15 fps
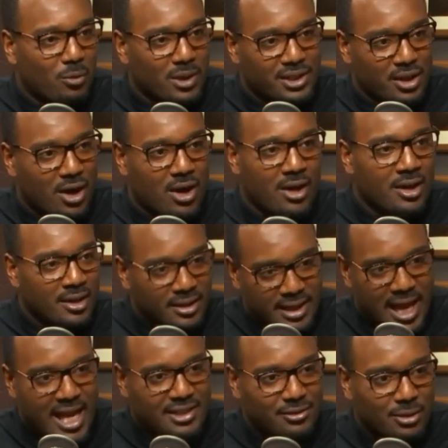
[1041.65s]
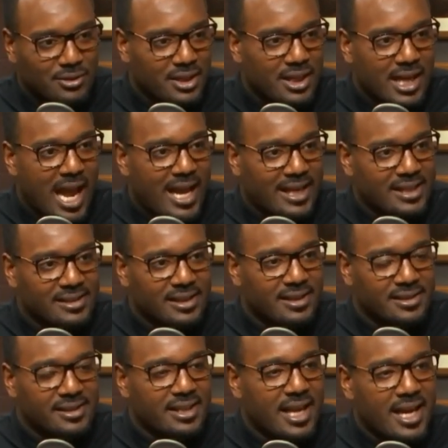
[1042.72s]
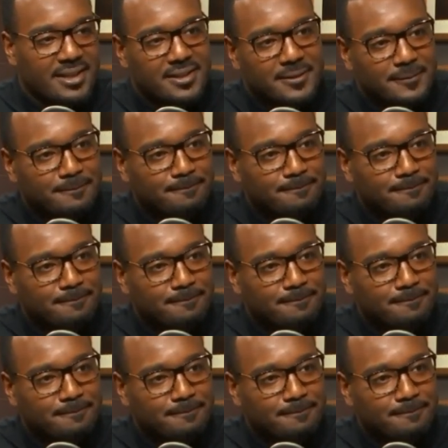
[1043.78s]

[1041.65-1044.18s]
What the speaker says: which are the Astros and the Yankees in the CS.